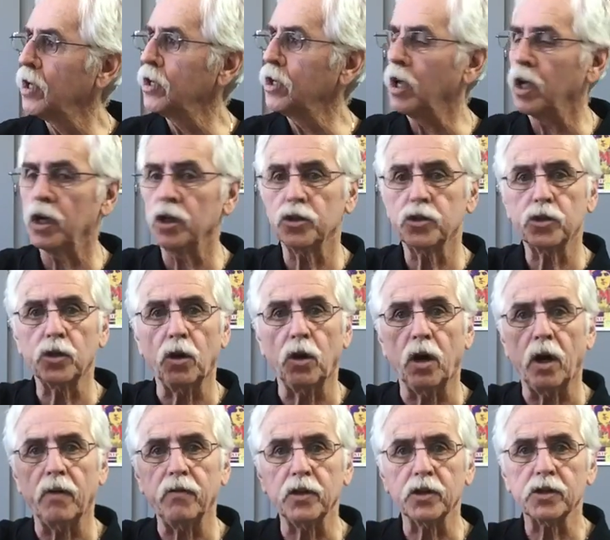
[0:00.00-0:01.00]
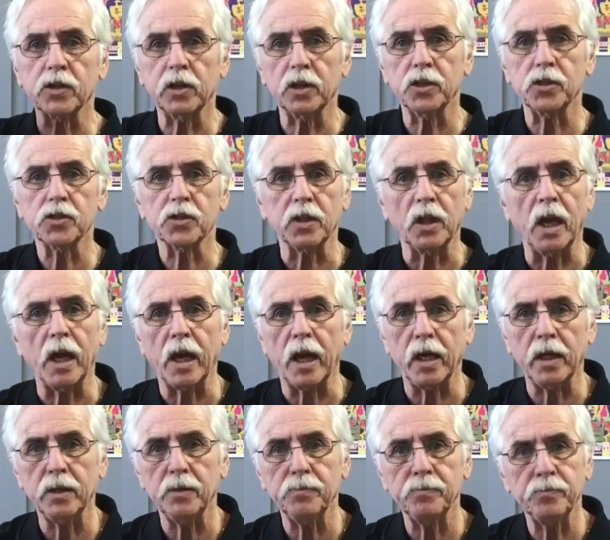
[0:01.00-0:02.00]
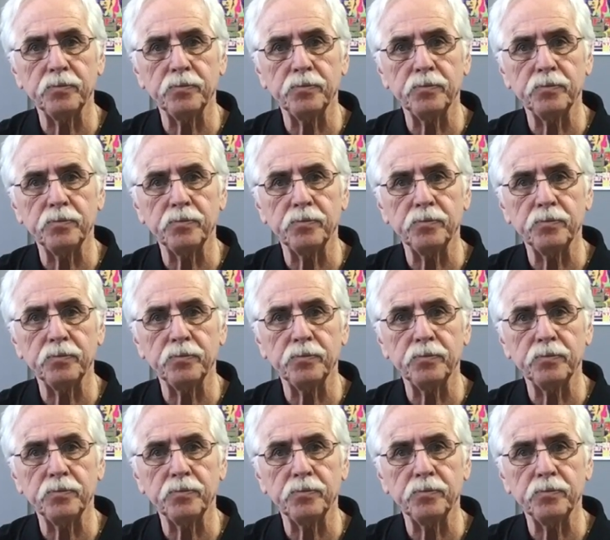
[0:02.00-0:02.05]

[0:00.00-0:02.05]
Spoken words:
And so obviously slide